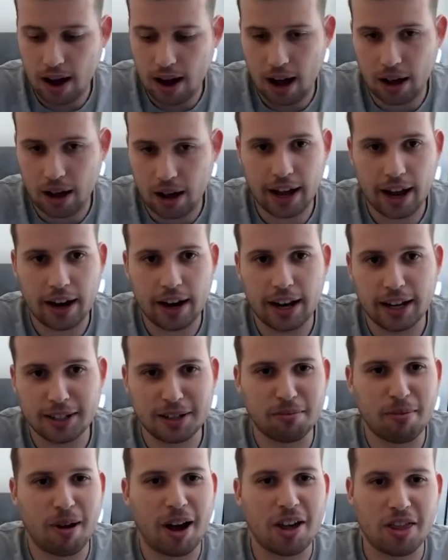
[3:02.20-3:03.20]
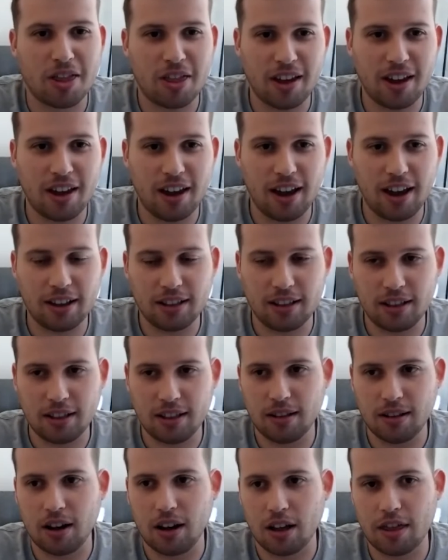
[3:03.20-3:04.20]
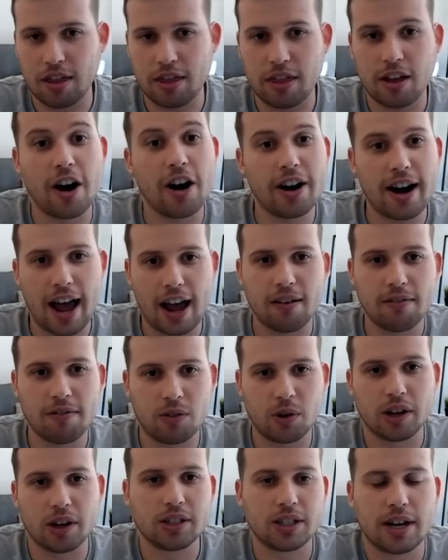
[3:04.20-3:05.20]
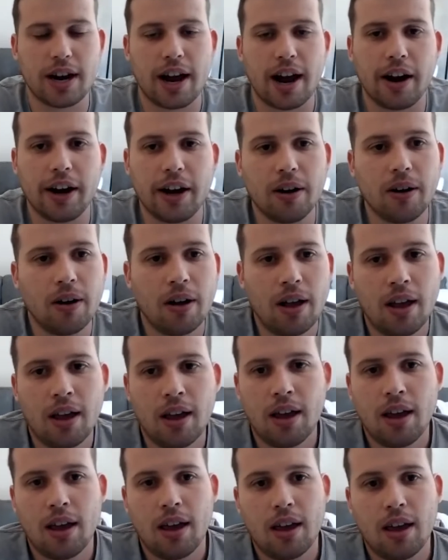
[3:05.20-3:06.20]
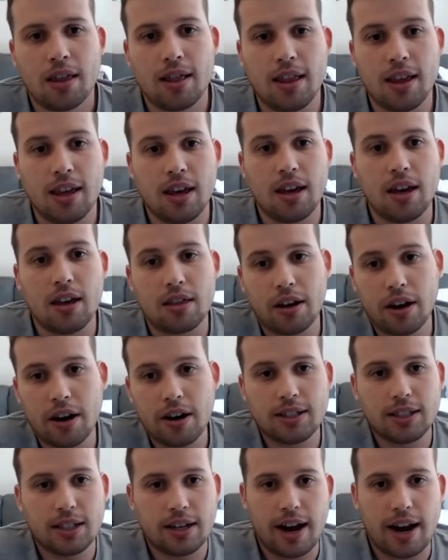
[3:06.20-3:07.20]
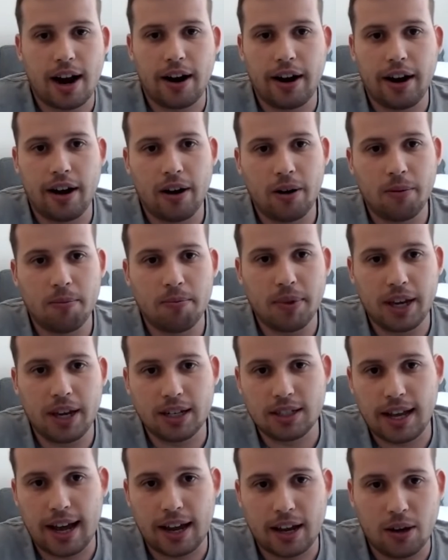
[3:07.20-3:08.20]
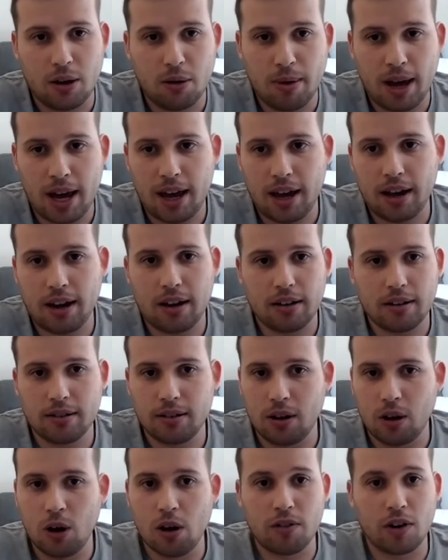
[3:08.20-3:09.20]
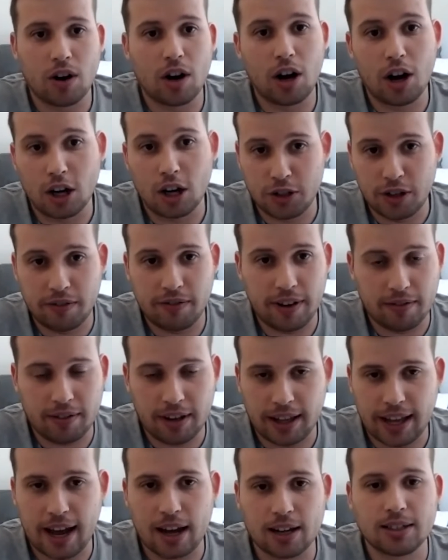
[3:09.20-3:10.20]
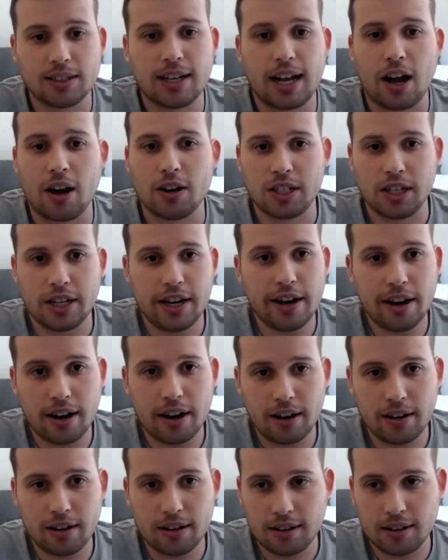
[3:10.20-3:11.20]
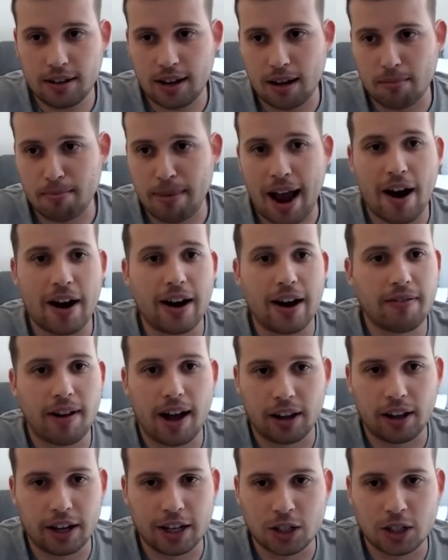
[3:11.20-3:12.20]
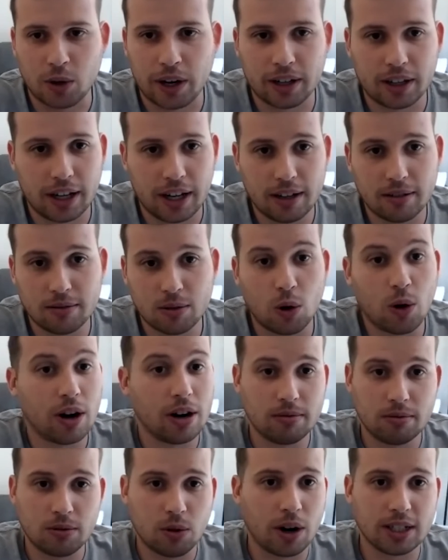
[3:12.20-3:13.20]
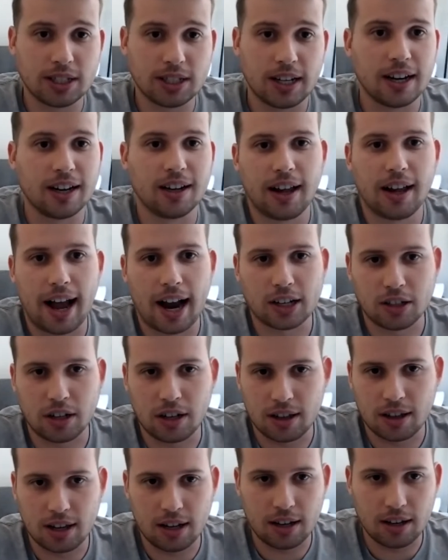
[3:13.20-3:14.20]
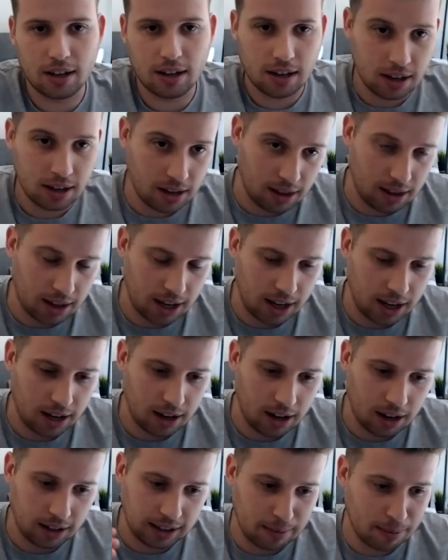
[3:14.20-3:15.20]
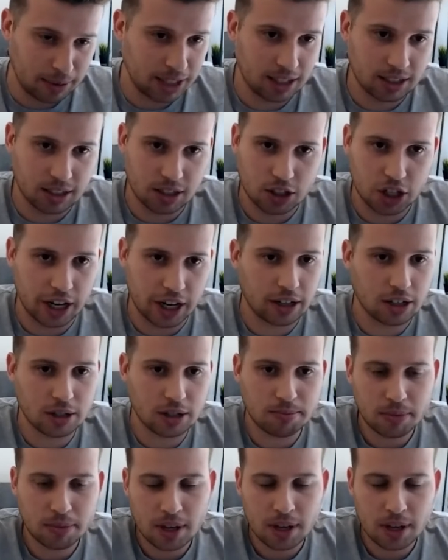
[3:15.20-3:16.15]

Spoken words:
I'll get into my third out of fourth scenario. The third scenario is that you make over $150,000 a year, married filing jointly, or single. Actually, the limit doesn't change.